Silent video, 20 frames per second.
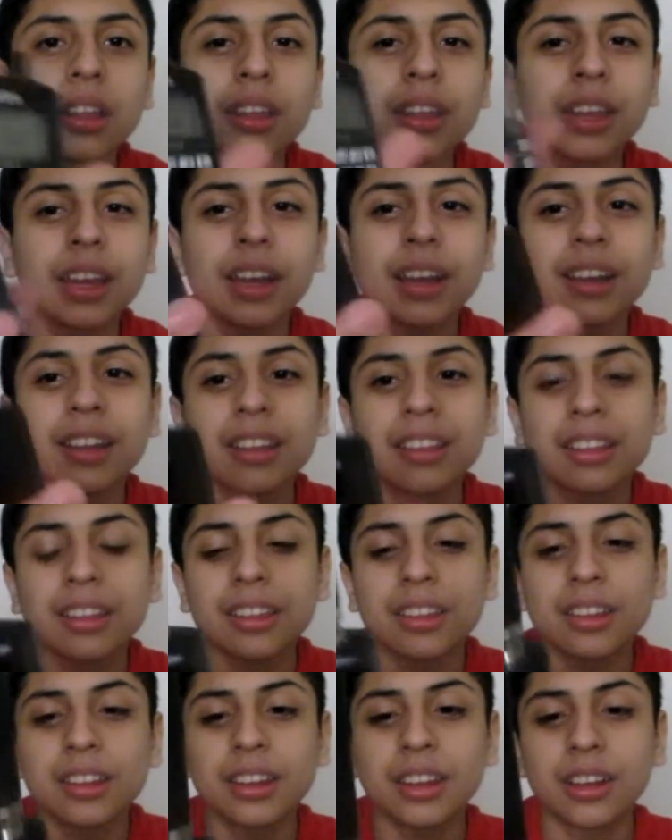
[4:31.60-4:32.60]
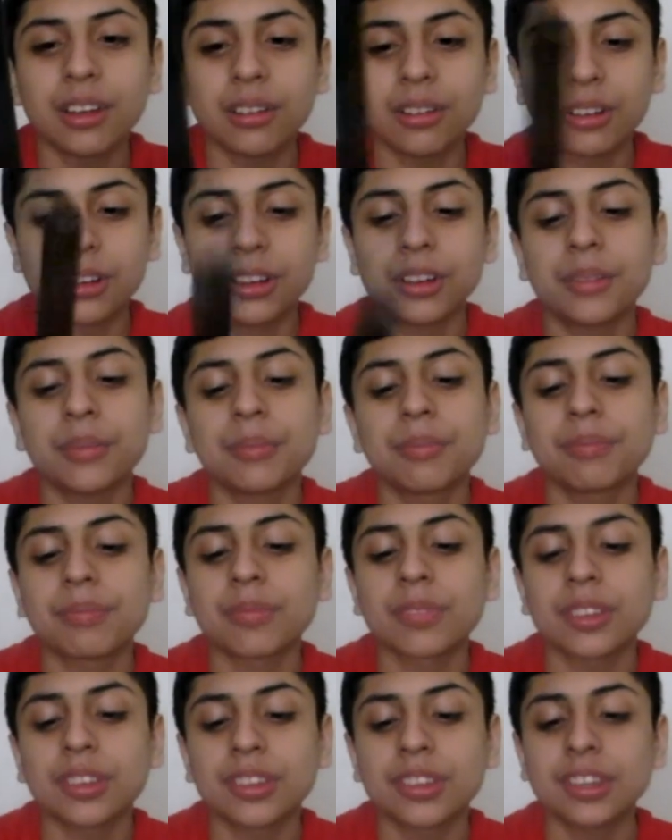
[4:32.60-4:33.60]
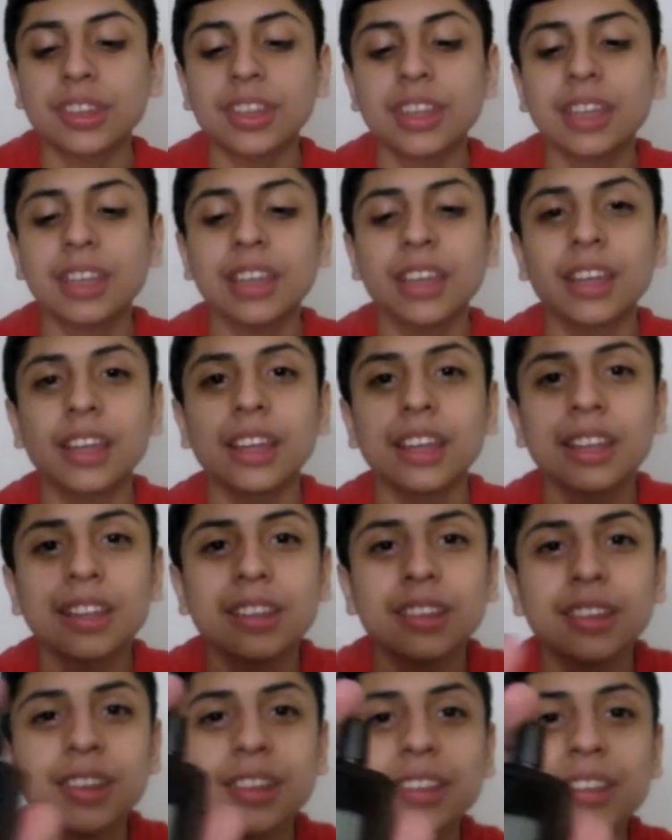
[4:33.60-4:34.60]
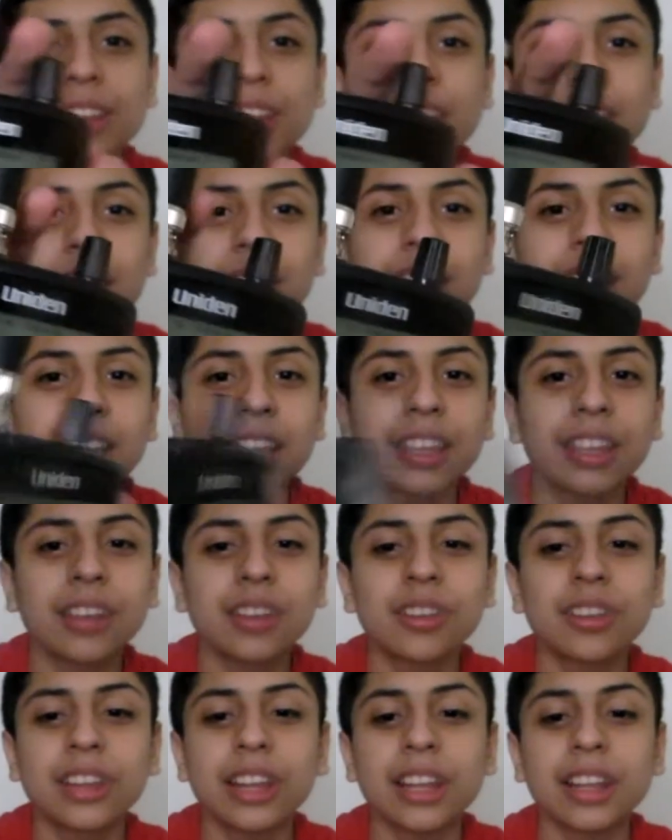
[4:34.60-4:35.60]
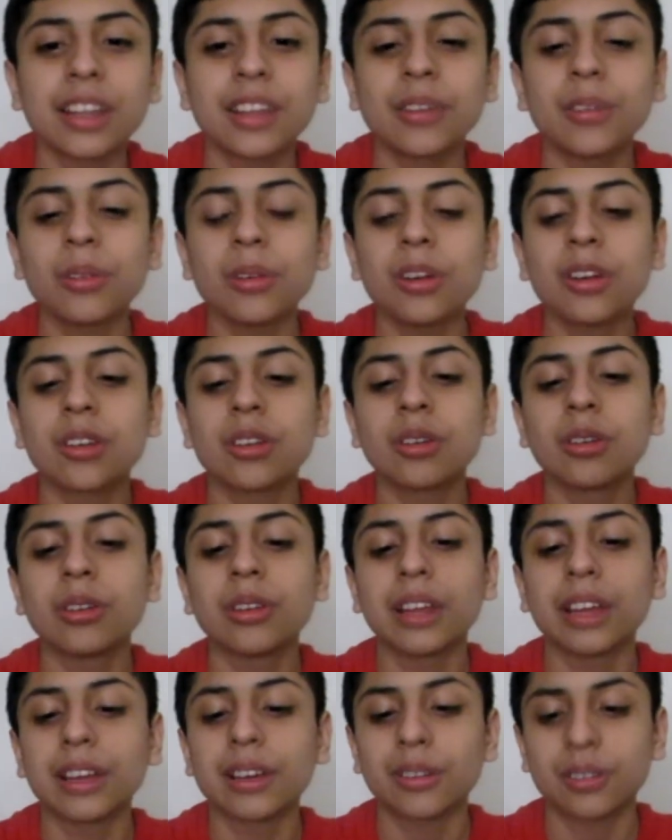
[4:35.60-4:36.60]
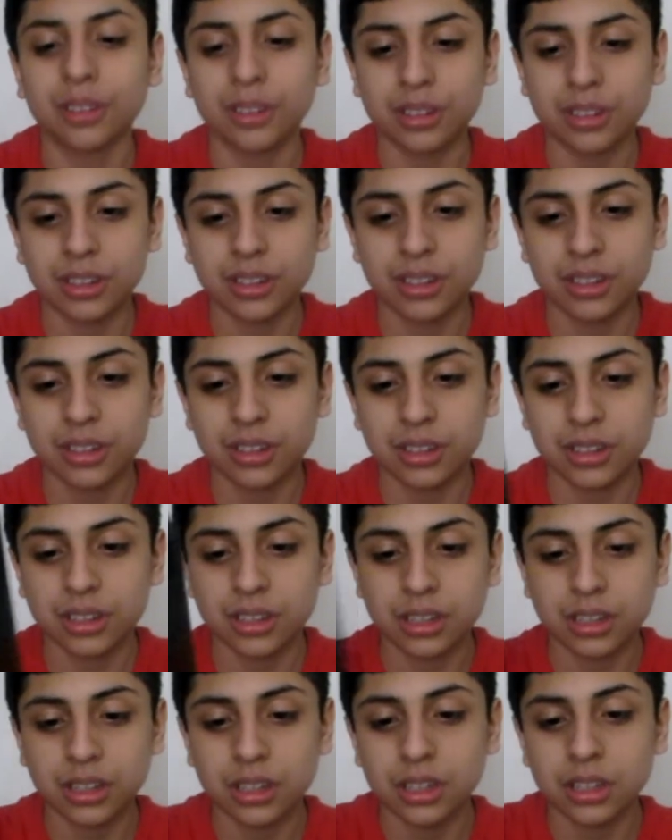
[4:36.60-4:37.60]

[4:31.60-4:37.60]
Yeah. Now uh, you see it's basically like here yet in order to like hold on all